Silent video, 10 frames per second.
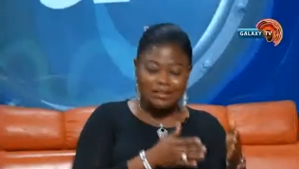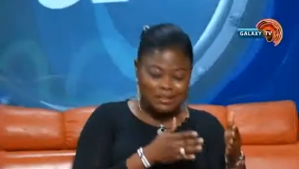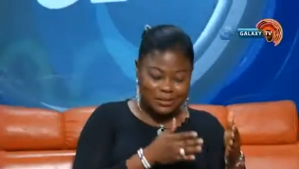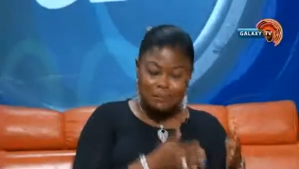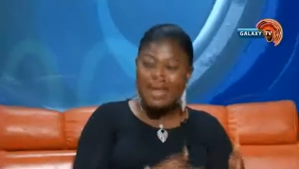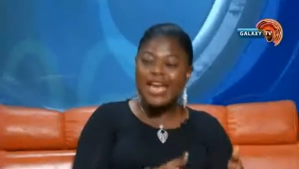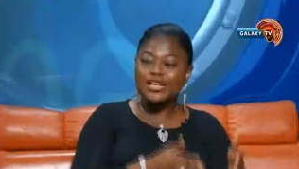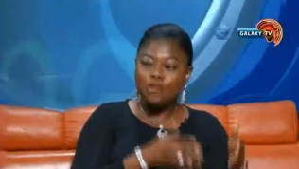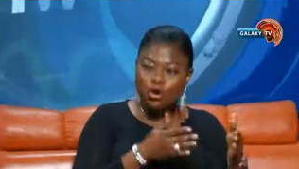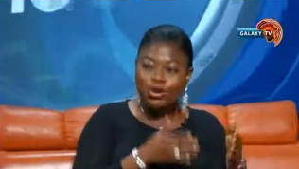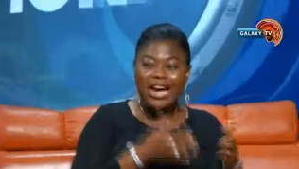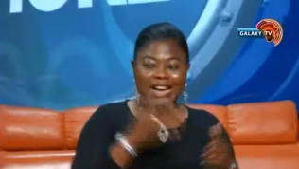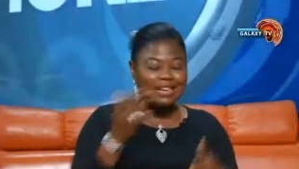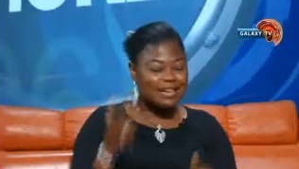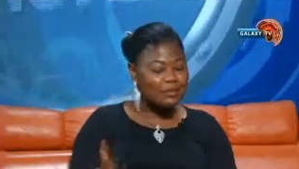depend on
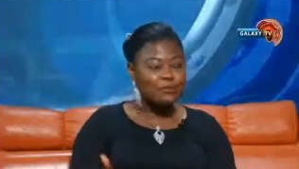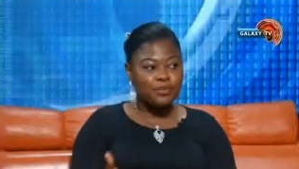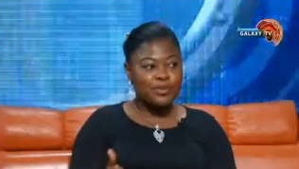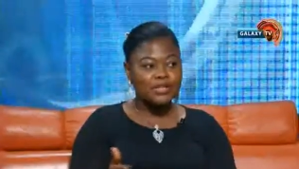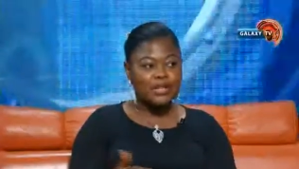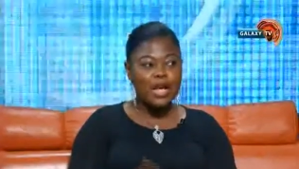another person?